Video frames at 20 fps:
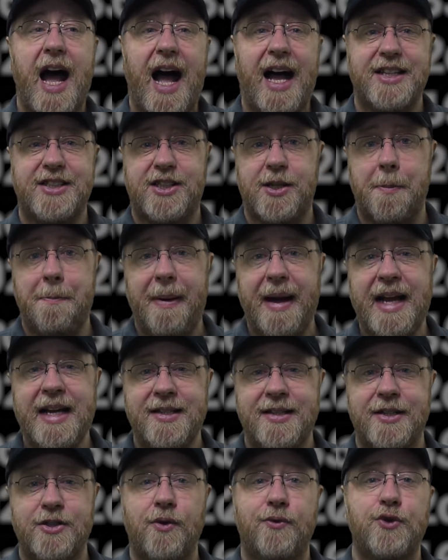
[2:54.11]
as the
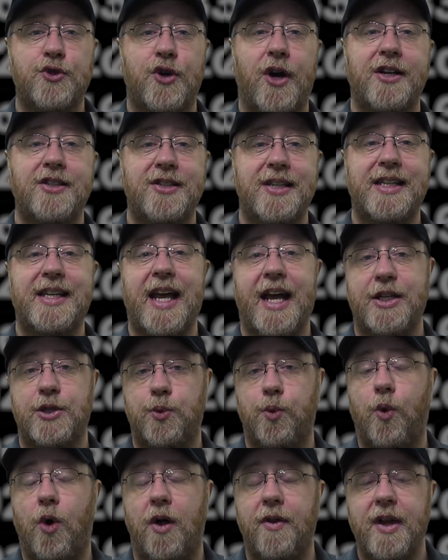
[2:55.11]
basis of trying to
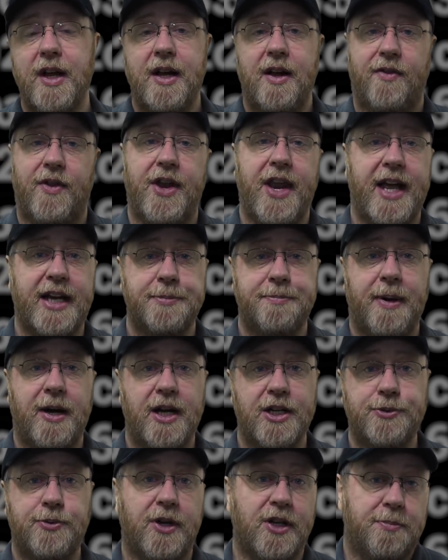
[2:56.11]
guess what the next
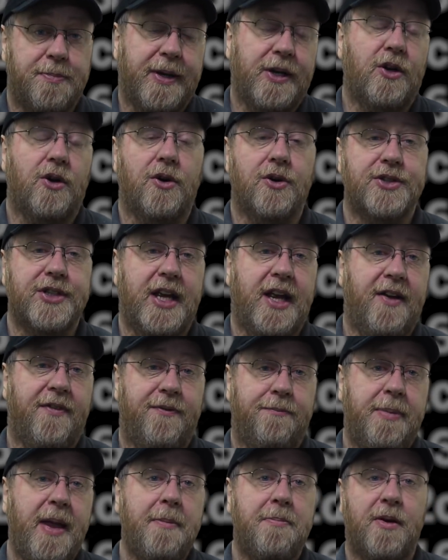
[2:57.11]
password is, because
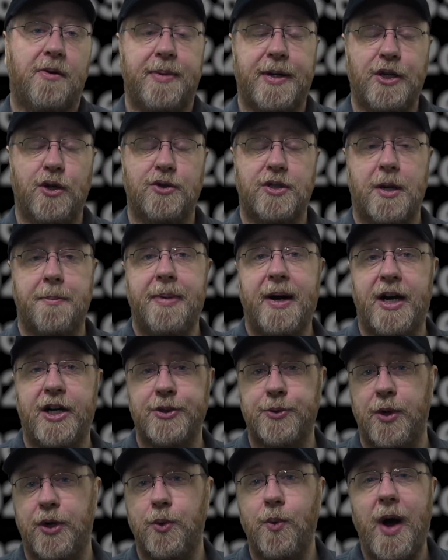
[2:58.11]
if people have been using
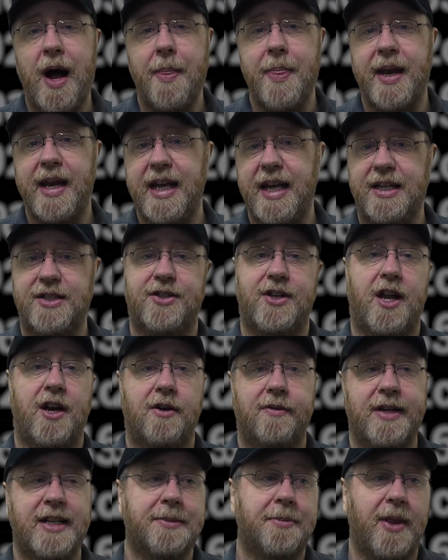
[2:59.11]
password one, then it isn't
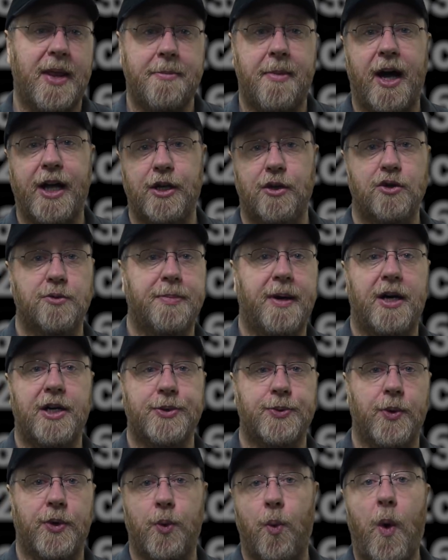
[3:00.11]
unreasonable they might use
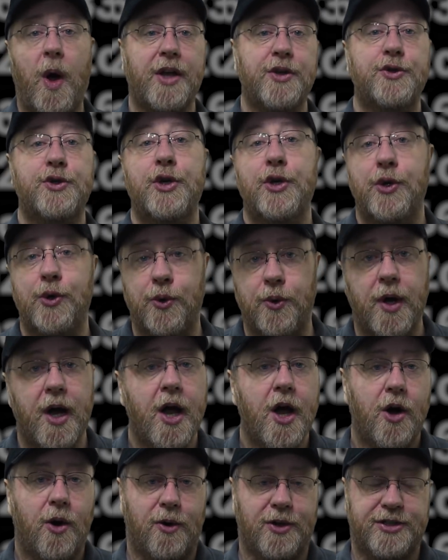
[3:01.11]
password one, two
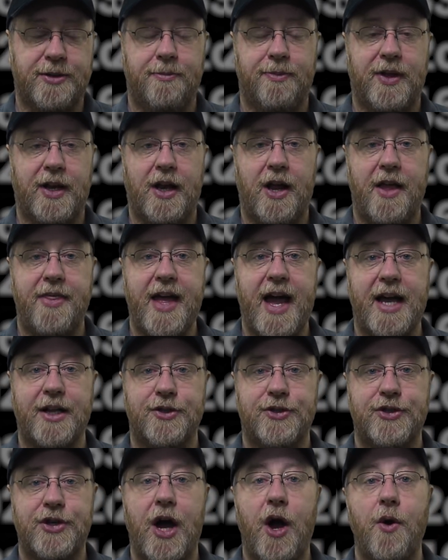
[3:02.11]
or something like
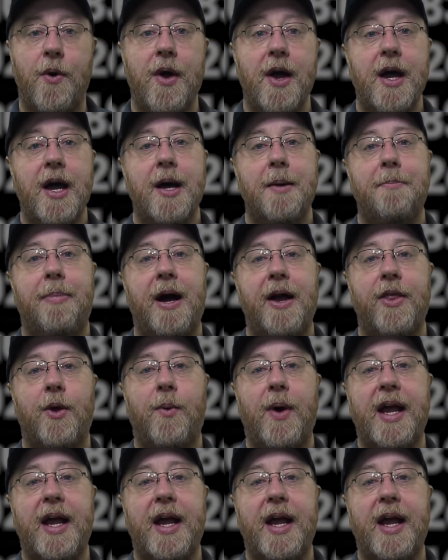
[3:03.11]
that. So, by the